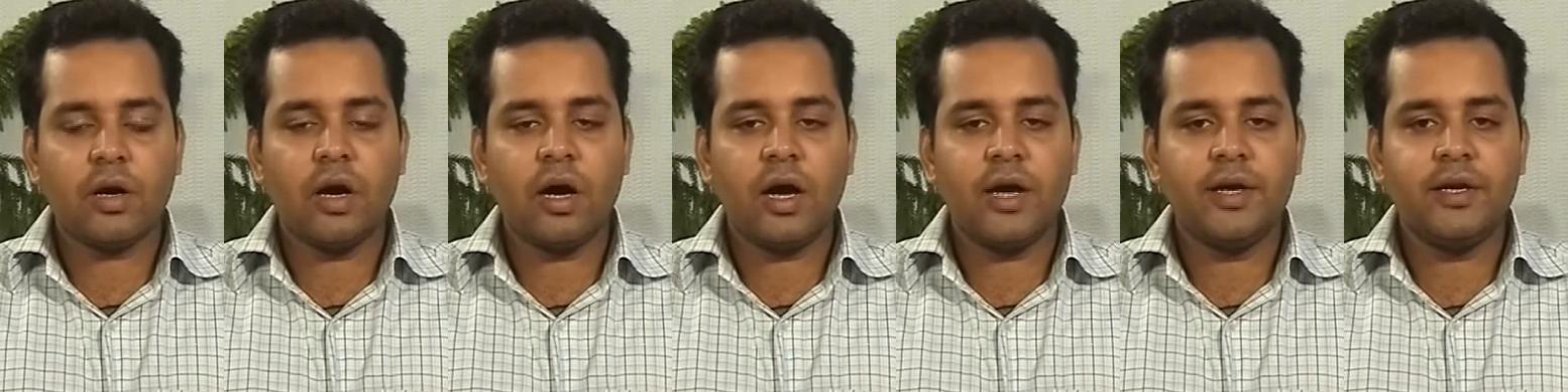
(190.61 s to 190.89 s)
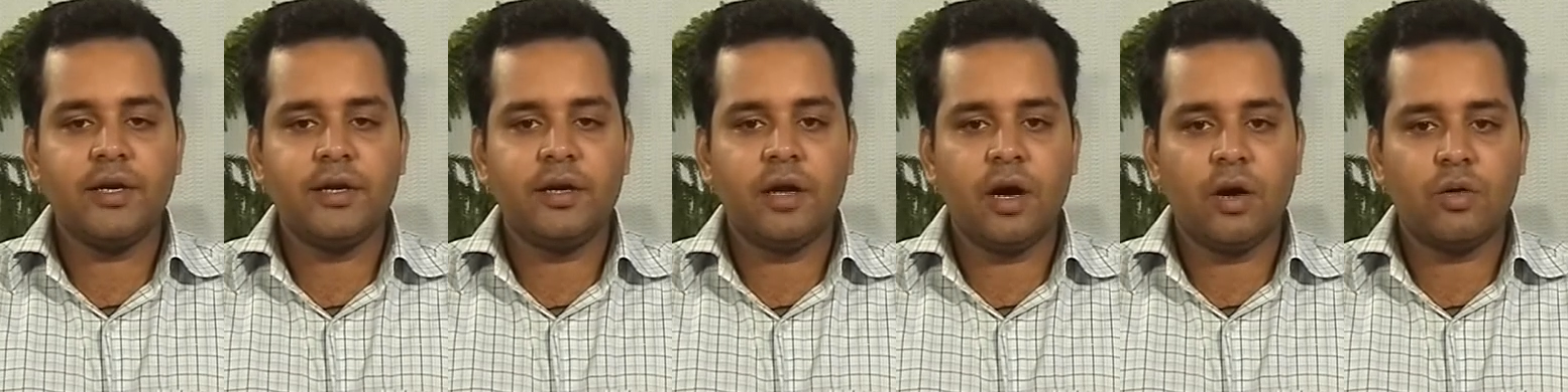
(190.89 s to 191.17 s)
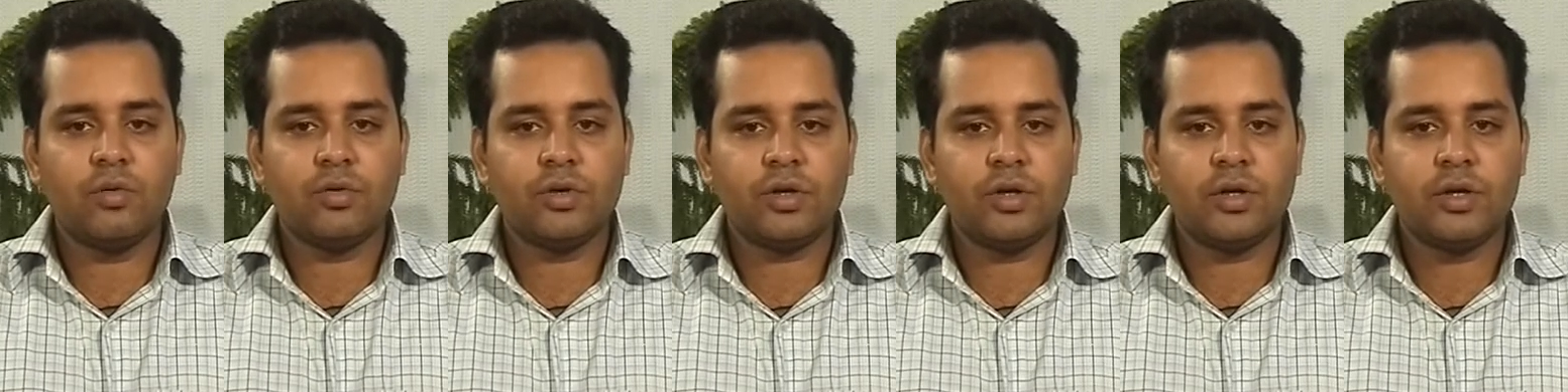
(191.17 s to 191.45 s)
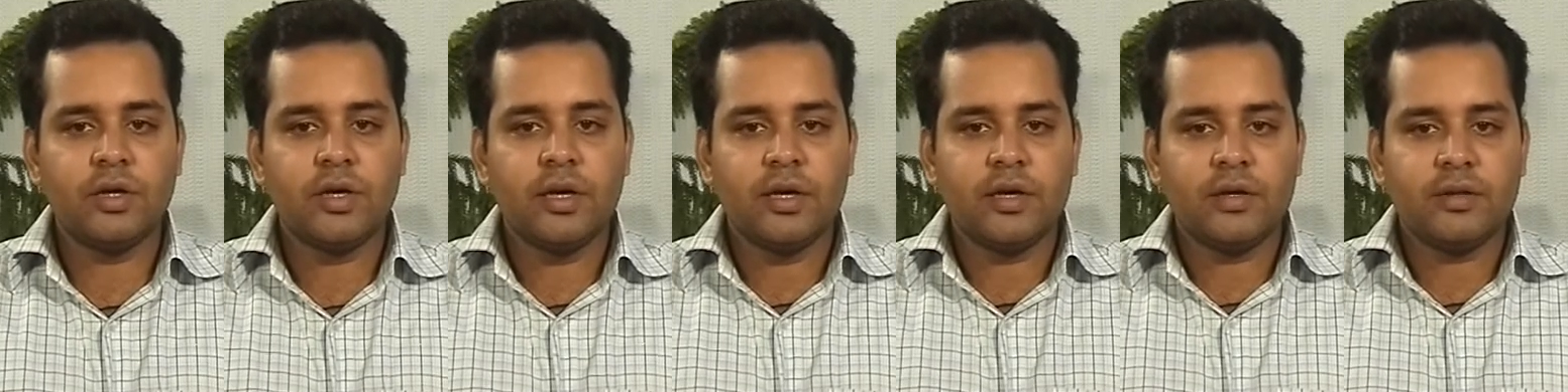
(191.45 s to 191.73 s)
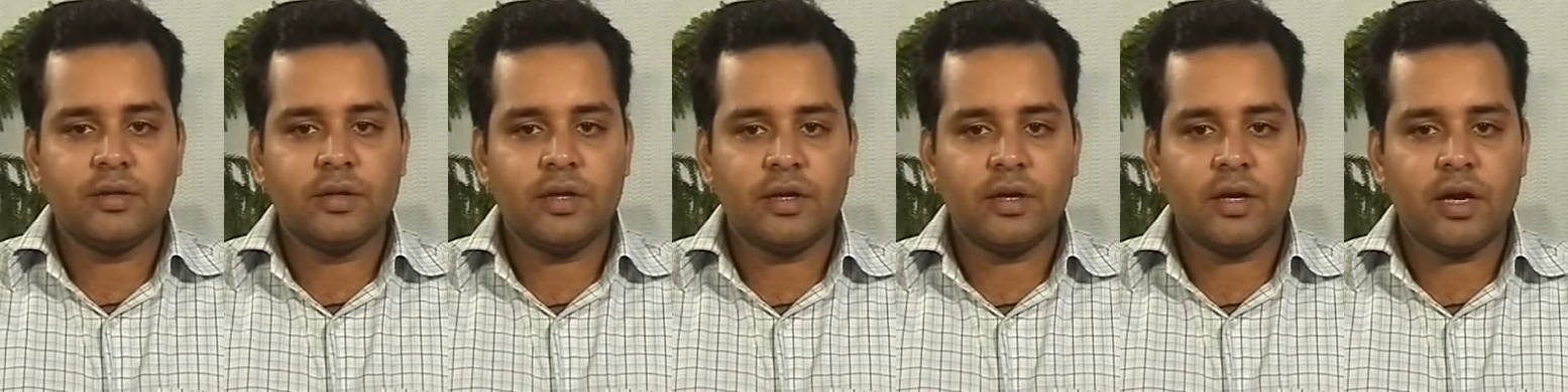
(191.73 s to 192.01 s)
I doubt
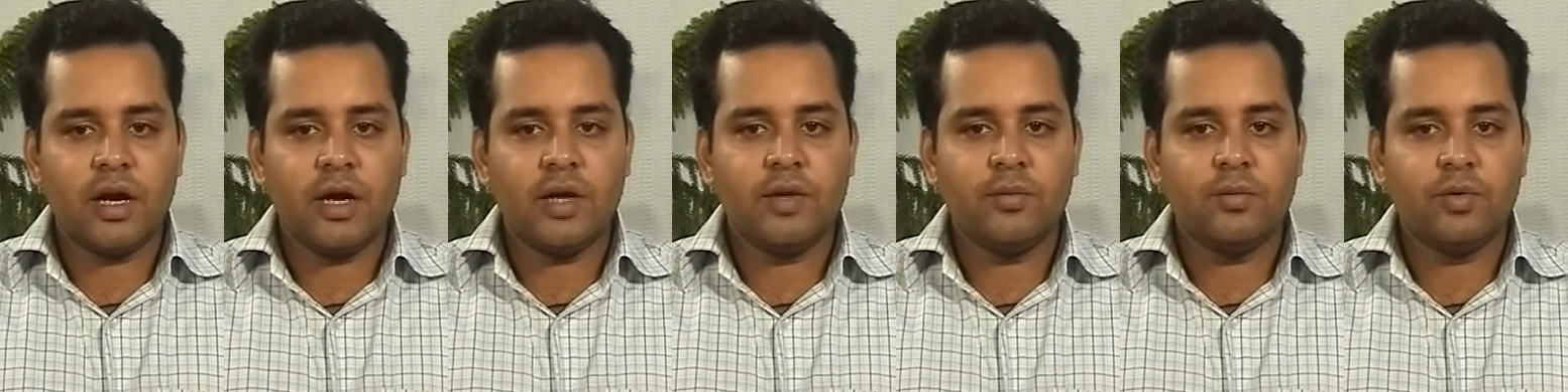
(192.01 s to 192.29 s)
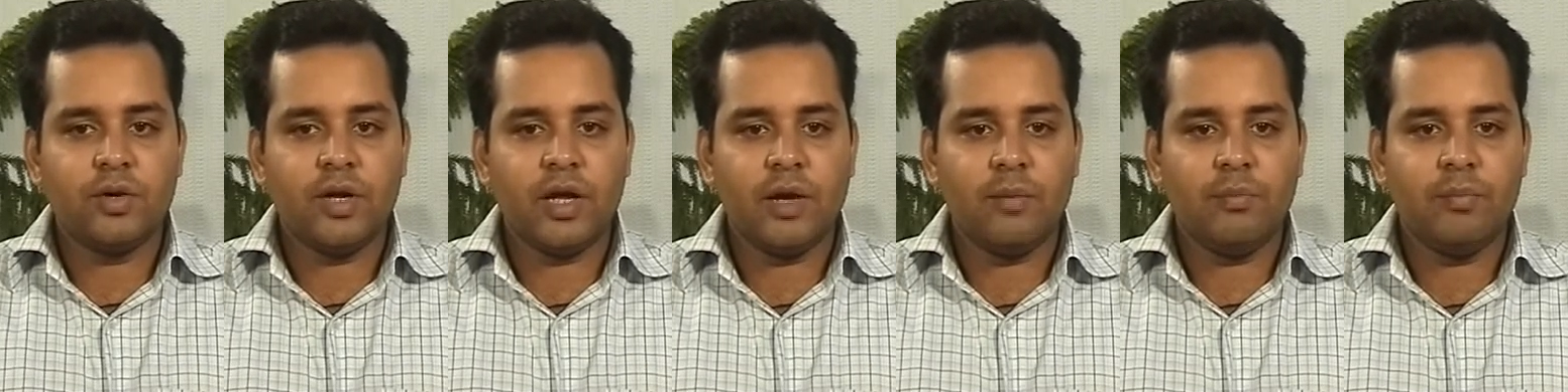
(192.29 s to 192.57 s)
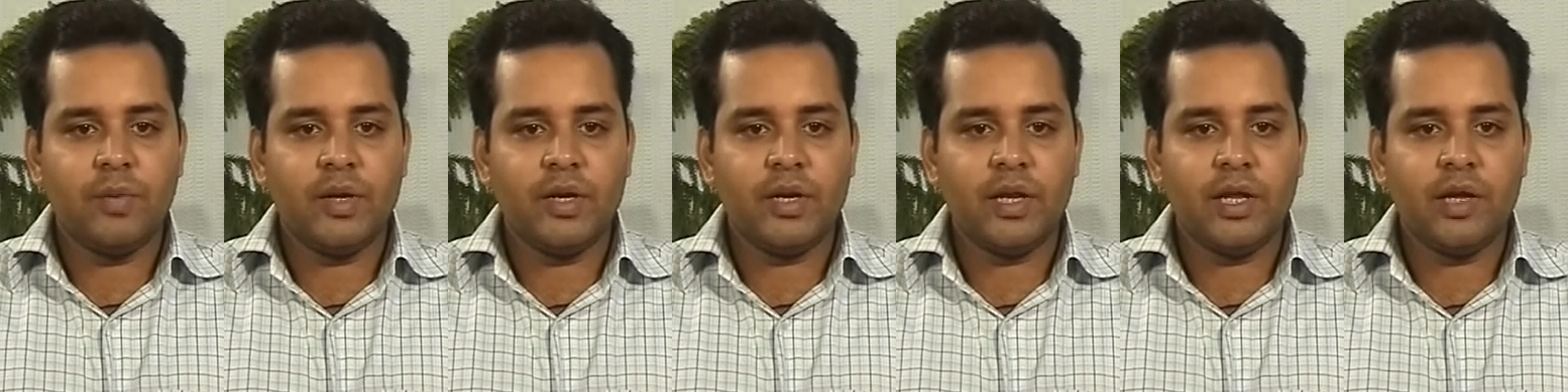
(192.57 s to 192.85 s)
that I would have been